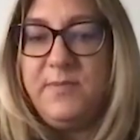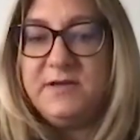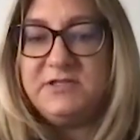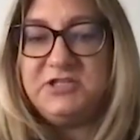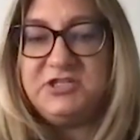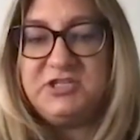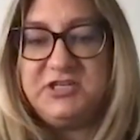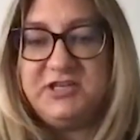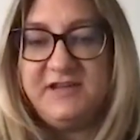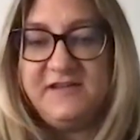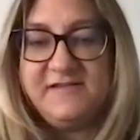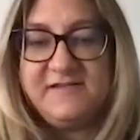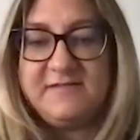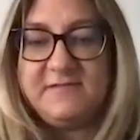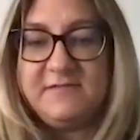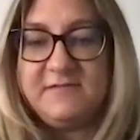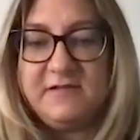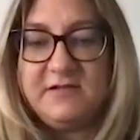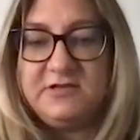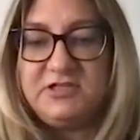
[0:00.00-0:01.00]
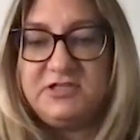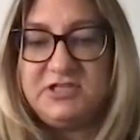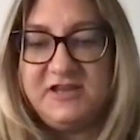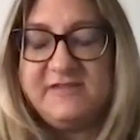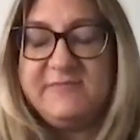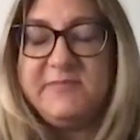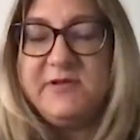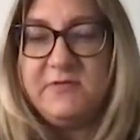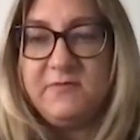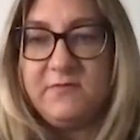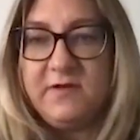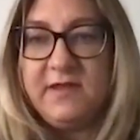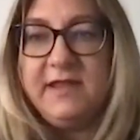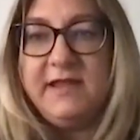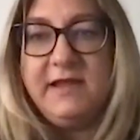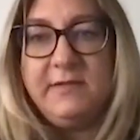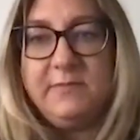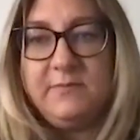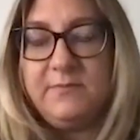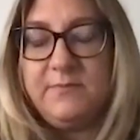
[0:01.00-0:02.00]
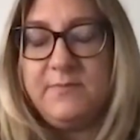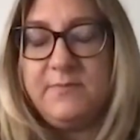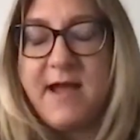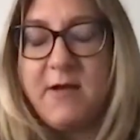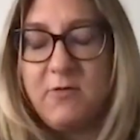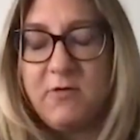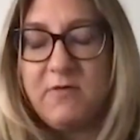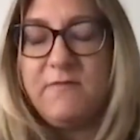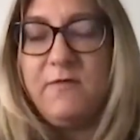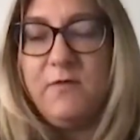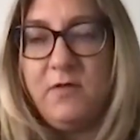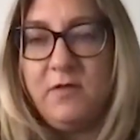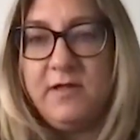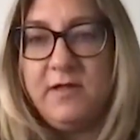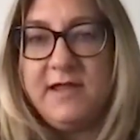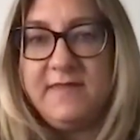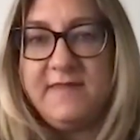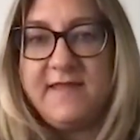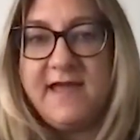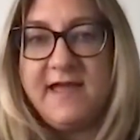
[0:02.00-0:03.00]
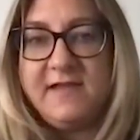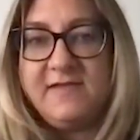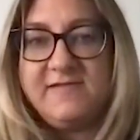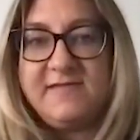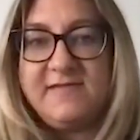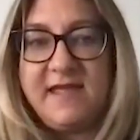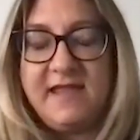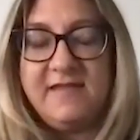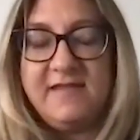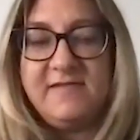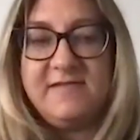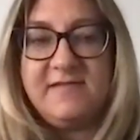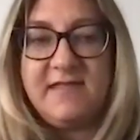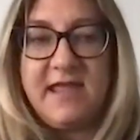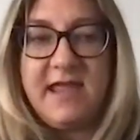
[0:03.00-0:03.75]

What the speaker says: but she's been really powerful in that sense.